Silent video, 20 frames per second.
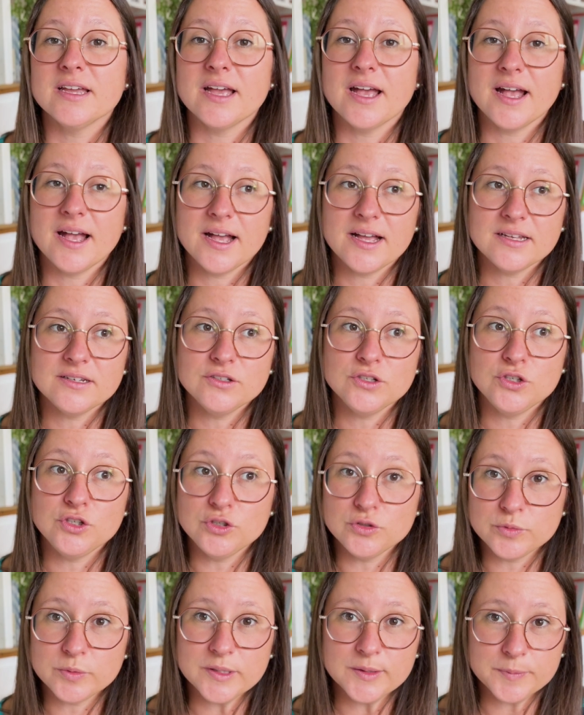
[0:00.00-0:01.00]
and
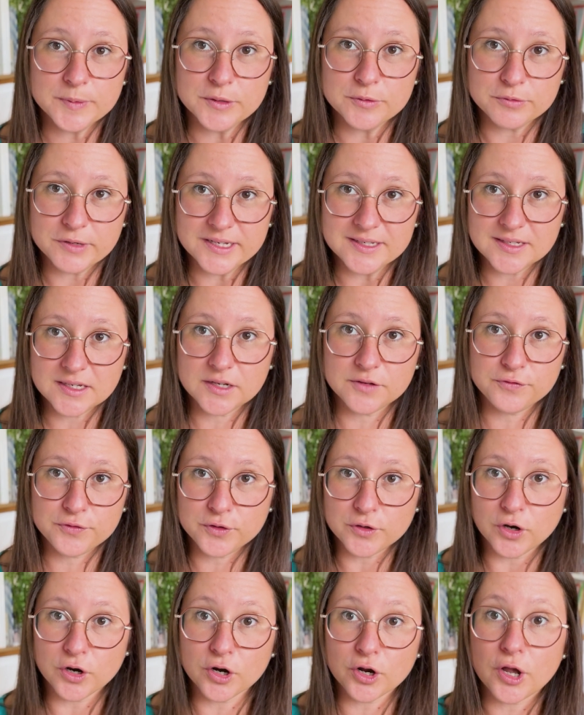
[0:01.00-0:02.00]
you will be ready if
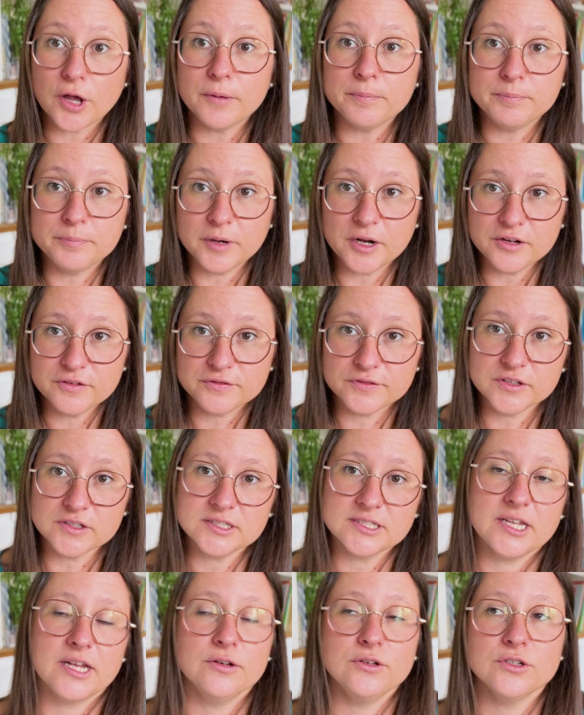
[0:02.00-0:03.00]
you're above the
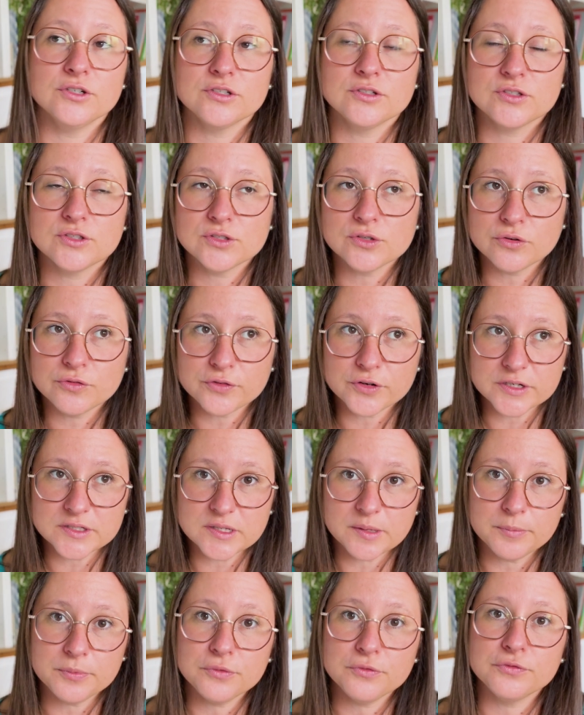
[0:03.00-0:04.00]
standards. So for
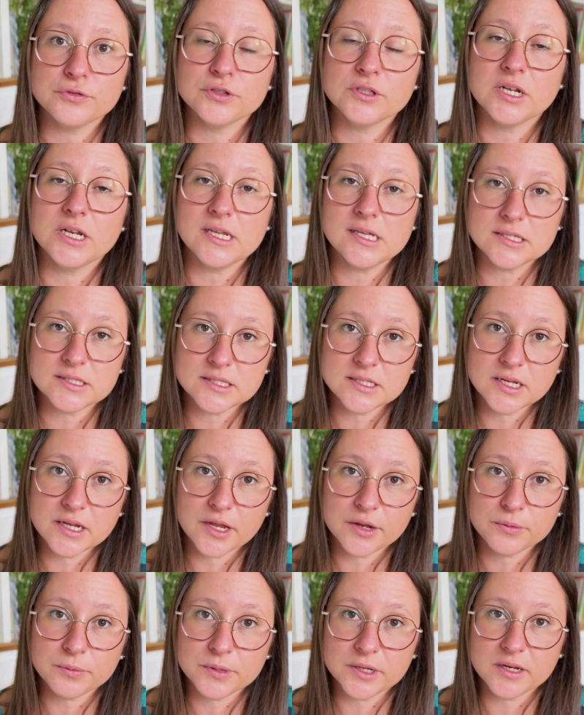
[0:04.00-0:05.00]
example, for the
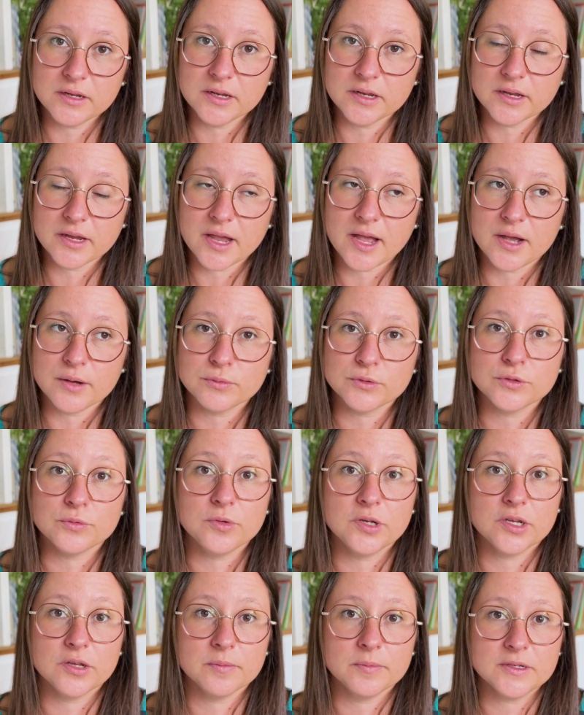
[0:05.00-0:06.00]
listening and reading, I would
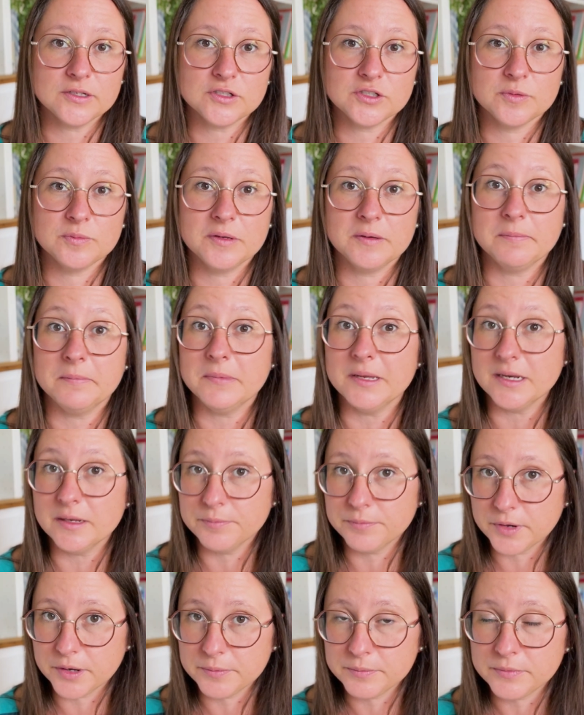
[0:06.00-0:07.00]
recommend to be
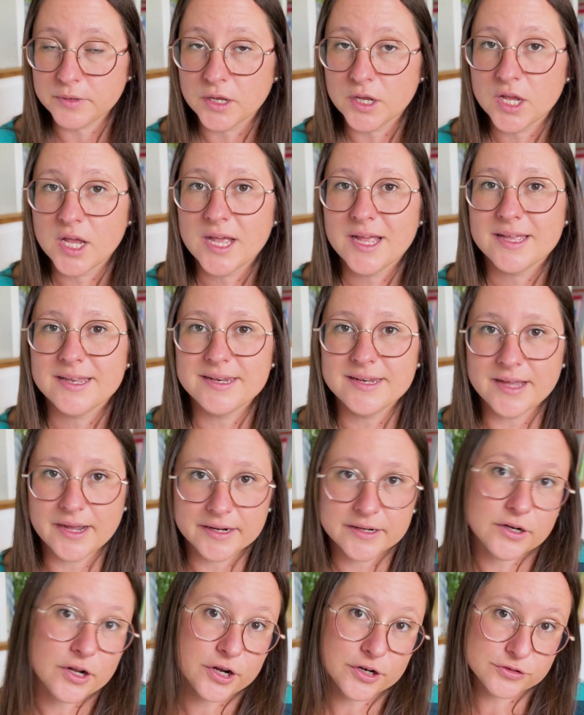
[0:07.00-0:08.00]
minimum
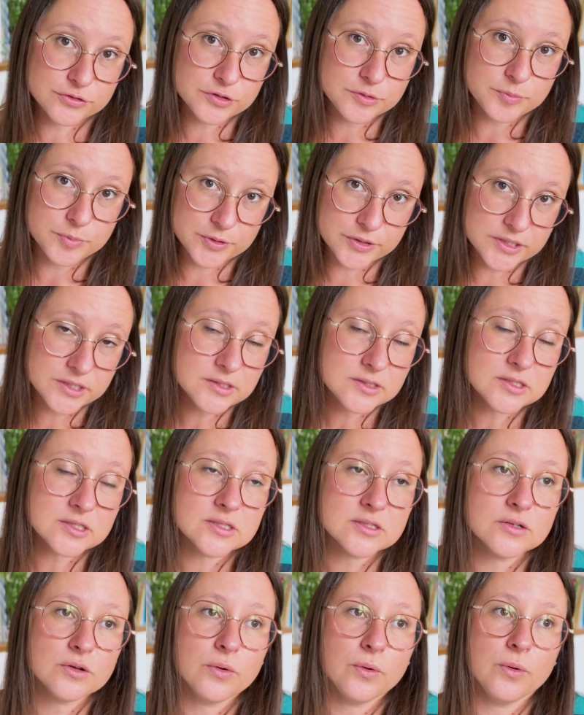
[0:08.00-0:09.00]
900
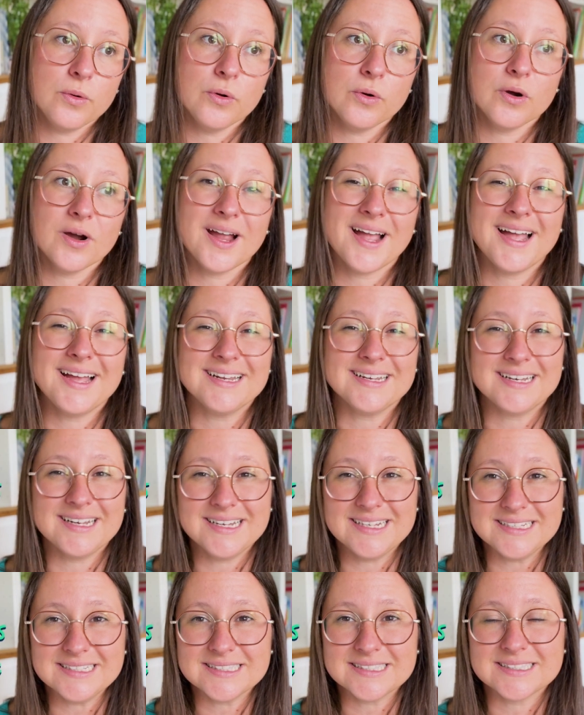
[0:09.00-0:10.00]
points or at
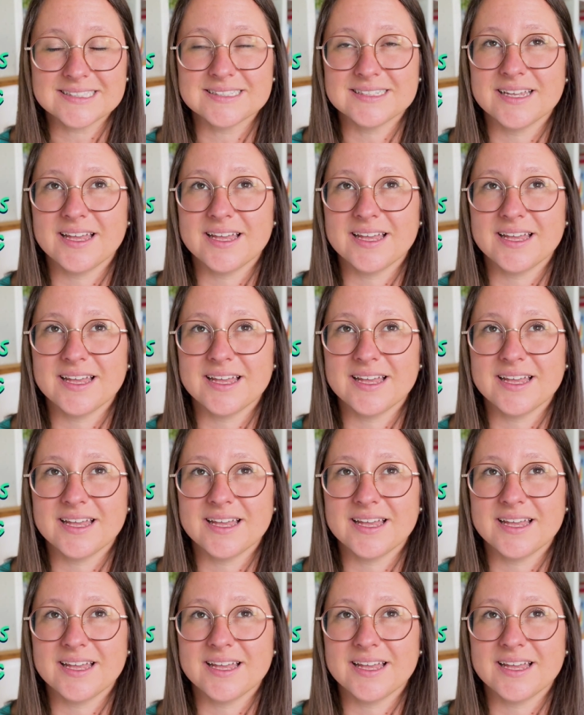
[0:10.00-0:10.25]
least